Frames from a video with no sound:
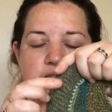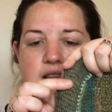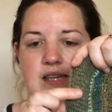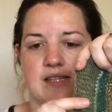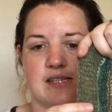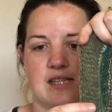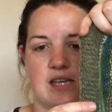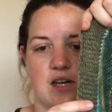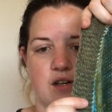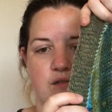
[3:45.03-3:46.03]
This is
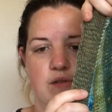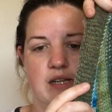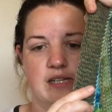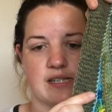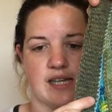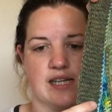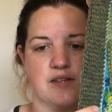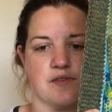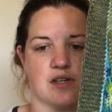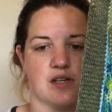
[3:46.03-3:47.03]
the only
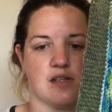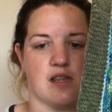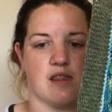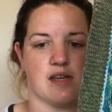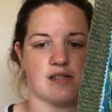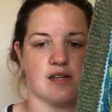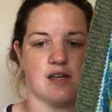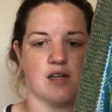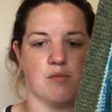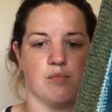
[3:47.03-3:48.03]
skein of yarn that
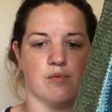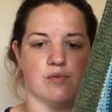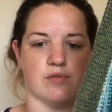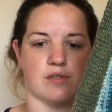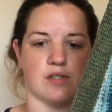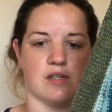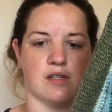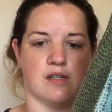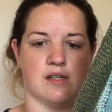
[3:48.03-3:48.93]
I bought,